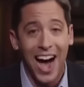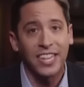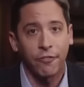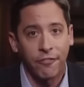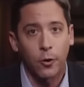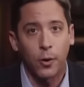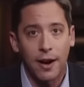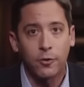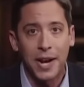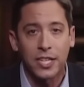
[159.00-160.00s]
I think the federal
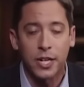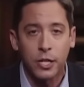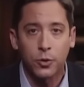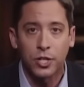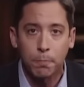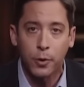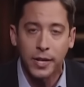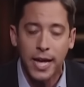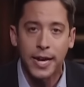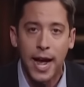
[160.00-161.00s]
government has an interest in
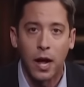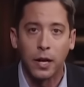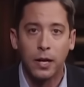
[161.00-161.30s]
putting that down.